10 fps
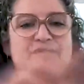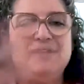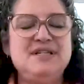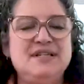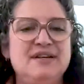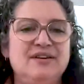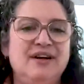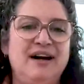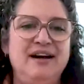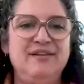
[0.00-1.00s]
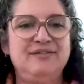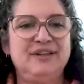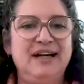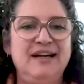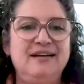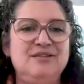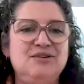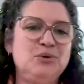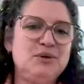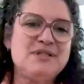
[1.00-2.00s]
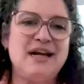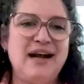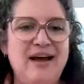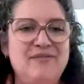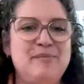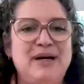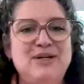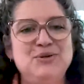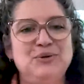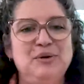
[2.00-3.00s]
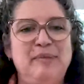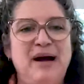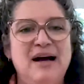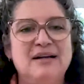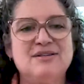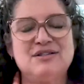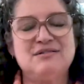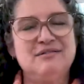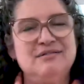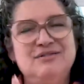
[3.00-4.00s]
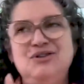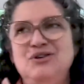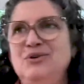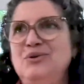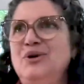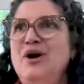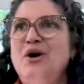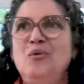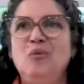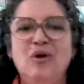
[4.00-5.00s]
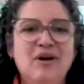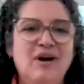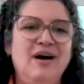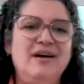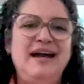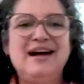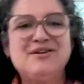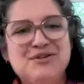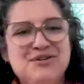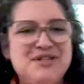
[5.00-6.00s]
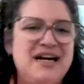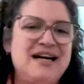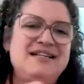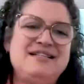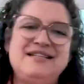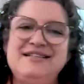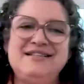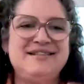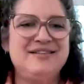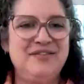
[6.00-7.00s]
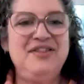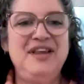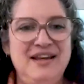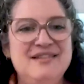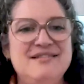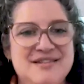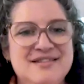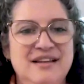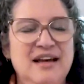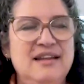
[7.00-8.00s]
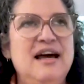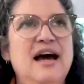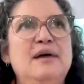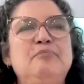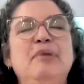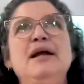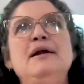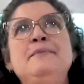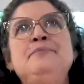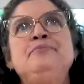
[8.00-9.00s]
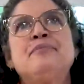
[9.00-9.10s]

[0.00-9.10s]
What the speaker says: of these other kind of like tools that I have in my toolbox to work on exercises, things like that. But